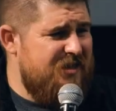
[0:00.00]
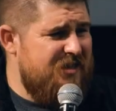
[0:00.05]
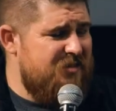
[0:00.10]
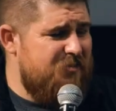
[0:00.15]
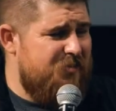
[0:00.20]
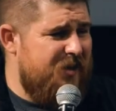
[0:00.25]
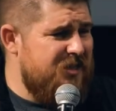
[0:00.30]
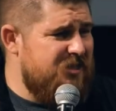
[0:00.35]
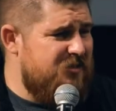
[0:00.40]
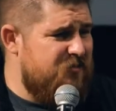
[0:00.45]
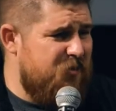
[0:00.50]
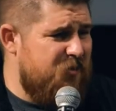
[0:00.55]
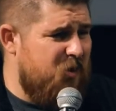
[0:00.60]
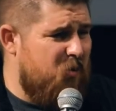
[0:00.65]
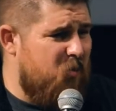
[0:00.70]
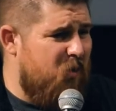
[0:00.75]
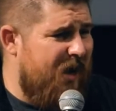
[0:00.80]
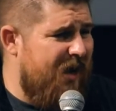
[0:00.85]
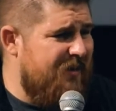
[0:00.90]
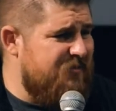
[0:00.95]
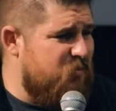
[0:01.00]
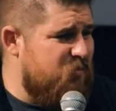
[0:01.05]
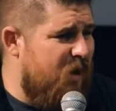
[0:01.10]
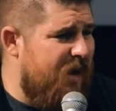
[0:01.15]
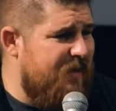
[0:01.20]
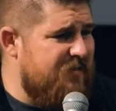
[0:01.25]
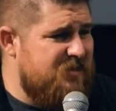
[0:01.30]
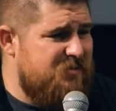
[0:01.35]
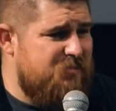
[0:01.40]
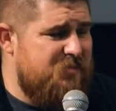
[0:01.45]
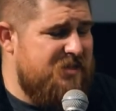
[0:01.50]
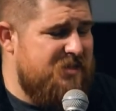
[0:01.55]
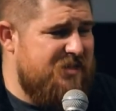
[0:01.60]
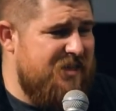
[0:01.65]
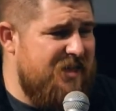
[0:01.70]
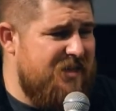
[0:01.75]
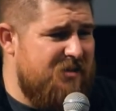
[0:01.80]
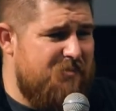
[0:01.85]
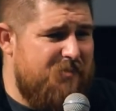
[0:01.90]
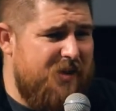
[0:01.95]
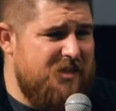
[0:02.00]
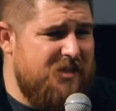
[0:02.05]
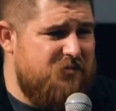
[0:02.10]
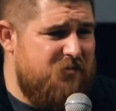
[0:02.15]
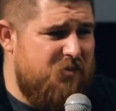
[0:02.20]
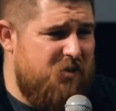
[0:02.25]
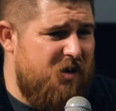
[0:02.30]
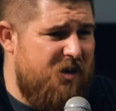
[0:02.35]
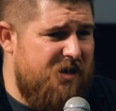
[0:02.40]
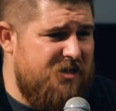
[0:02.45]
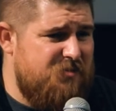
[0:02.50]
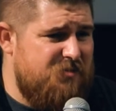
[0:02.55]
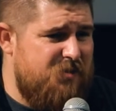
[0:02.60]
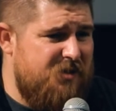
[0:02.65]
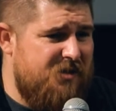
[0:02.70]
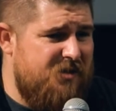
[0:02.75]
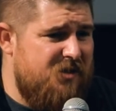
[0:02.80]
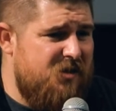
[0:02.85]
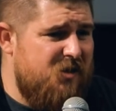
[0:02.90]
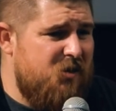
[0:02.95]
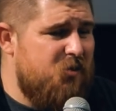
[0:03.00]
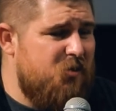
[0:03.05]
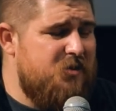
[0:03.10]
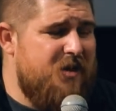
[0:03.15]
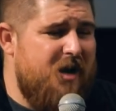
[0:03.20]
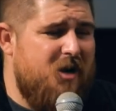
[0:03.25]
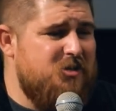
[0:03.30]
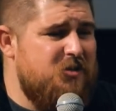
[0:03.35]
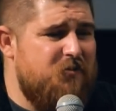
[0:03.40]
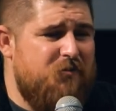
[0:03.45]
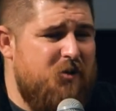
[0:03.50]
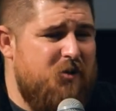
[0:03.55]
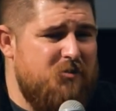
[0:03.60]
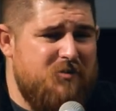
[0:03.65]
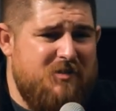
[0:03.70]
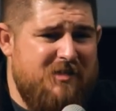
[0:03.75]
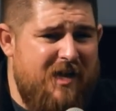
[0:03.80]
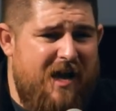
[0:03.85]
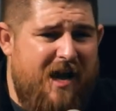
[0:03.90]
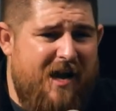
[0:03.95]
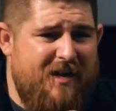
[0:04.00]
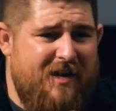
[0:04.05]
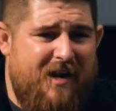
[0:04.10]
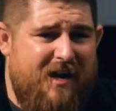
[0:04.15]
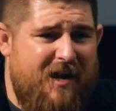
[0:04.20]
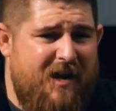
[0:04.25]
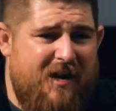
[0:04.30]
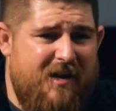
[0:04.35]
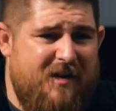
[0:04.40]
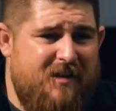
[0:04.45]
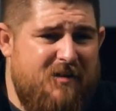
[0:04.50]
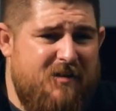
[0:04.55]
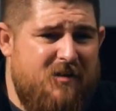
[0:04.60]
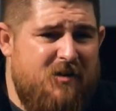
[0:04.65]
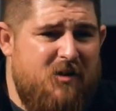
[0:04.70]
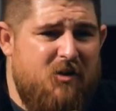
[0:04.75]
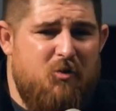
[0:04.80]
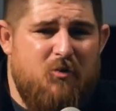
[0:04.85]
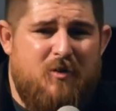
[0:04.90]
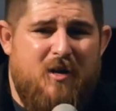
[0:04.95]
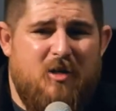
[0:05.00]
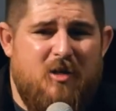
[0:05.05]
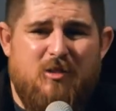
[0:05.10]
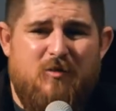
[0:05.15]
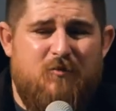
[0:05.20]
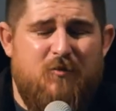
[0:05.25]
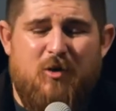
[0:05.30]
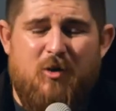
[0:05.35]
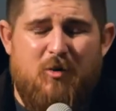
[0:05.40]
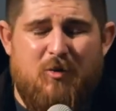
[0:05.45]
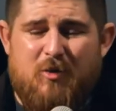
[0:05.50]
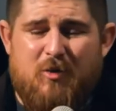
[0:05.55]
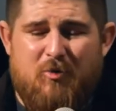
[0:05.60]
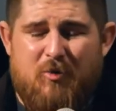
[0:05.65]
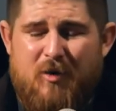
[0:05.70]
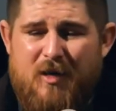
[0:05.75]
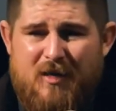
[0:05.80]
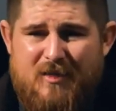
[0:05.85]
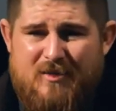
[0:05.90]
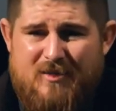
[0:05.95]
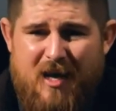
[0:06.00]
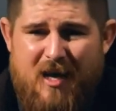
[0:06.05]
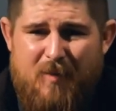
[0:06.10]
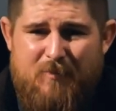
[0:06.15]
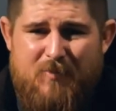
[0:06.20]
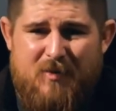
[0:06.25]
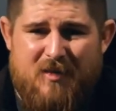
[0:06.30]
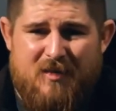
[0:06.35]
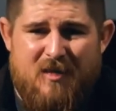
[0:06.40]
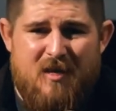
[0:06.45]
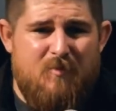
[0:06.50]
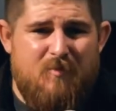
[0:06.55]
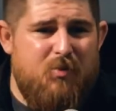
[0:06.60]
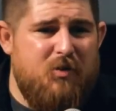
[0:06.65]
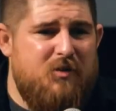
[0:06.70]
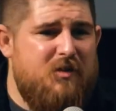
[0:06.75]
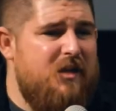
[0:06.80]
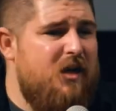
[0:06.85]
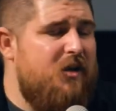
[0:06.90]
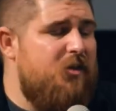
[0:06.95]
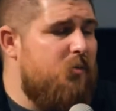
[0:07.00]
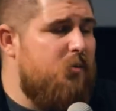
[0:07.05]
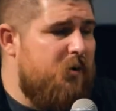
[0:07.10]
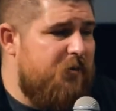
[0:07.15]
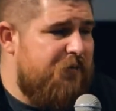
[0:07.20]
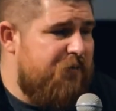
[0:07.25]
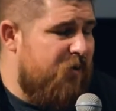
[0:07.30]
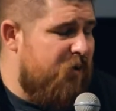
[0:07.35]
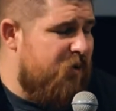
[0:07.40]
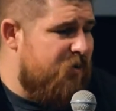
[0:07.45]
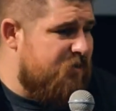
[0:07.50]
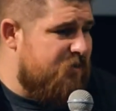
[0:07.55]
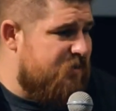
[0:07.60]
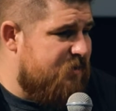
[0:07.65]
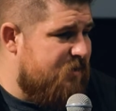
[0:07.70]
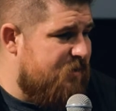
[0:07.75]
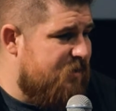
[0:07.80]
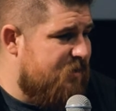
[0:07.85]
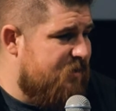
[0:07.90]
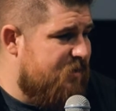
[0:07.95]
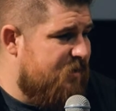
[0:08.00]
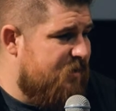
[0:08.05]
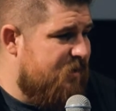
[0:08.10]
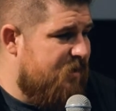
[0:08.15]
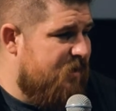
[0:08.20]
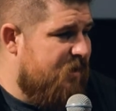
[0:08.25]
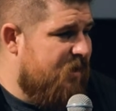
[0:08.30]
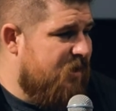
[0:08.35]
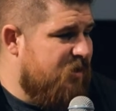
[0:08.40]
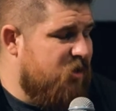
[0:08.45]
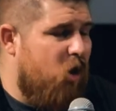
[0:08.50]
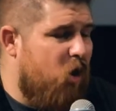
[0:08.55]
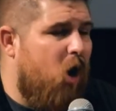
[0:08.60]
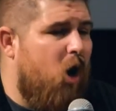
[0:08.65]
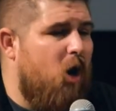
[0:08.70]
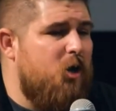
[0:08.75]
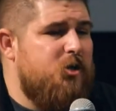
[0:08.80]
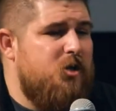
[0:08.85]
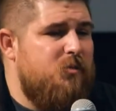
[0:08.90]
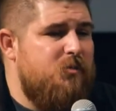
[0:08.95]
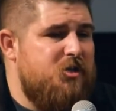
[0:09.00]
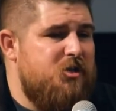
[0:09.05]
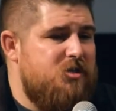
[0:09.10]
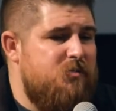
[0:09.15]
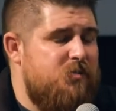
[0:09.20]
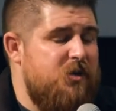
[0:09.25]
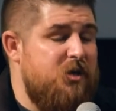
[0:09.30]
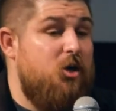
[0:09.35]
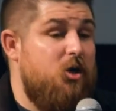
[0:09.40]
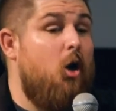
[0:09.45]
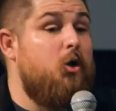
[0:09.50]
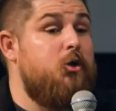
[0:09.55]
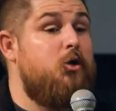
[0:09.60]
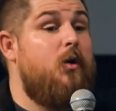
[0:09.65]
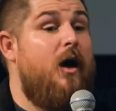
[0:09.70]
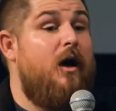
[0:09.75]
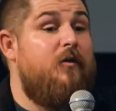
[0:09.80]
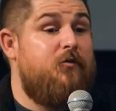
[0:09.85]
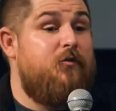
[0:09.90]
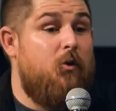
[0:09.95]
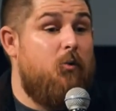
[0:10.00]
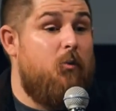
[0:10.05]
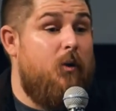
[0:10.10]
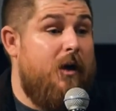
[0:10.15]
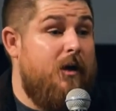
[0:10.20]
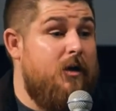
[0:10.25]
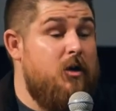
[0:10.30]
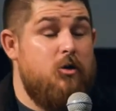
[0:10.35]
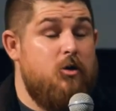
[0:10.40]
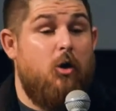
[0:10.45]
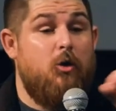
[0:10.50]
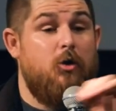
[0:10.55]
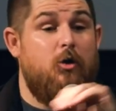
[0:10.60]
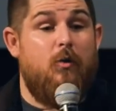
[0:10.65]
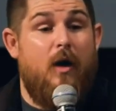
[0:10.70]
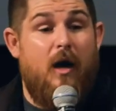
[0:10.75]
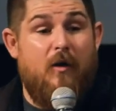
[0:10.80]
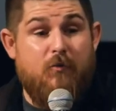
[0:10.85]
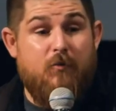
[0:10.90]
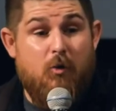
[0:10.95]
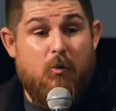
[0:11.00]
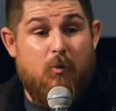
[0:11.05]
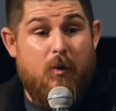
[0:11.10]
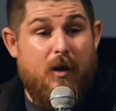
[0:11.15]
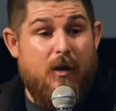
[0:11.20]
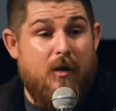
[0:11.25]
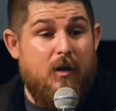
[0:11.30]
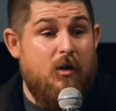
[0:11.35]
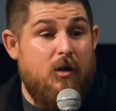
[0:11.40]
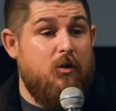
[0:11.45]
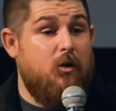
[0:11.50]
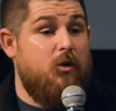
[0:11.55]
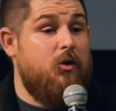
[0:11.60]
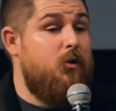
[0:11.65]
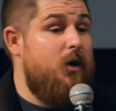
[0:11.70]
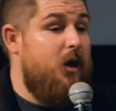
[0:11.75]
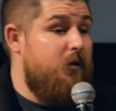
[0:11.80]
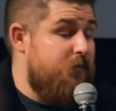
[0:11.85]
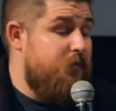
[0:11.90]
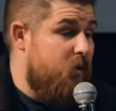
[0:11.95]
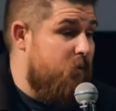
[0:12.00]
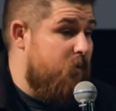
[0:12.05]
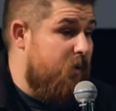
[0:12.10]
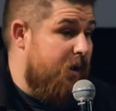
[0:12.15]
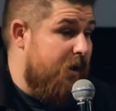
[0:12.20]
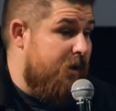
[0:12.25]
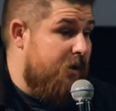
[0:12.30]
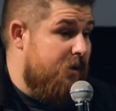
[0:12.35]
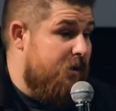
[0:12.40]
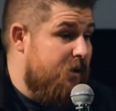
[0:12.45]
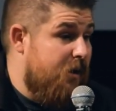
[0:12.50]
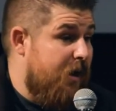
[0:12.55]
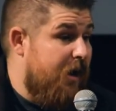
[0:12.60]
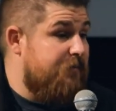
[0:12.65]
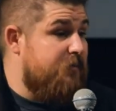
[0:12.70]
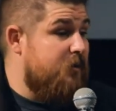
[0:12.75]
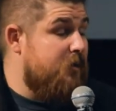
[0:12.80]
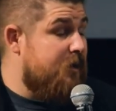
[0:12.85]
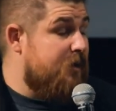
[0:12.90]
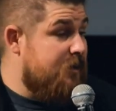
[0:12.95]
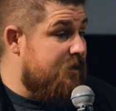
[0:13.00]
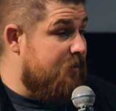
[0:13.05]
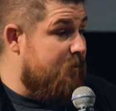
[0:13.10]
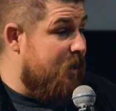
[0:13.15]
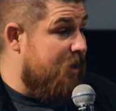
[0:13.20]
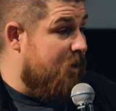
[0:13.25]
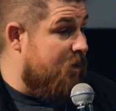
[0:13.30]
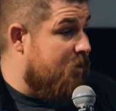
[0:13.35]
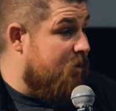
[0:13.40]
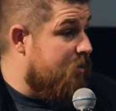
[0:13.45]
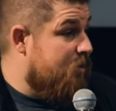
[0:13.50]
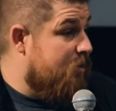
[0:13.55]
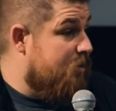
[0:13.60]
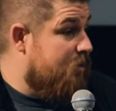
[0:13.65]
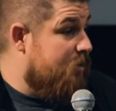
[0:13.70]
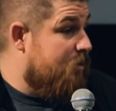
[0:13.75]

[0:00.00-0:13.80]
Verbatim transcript: seek the best for your wives. Wives, seek the best for your husband. Who cares if you don't see eye to eye? Who cares if you don't agree on a topic? Put the other one first. Your argument should be no, you have your way. No, you have your way. No, you have your way. I have to look in the mirror.